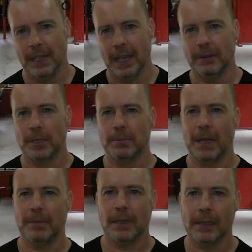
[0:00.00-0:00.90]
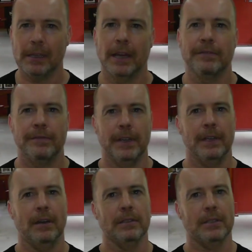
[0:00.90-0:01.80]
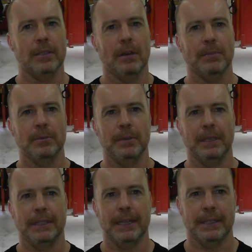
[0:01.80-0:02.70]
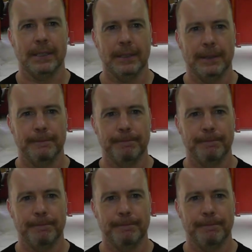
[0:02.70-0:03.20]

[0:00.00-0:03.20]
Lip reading: and which may be a little unfair on the samples being tested.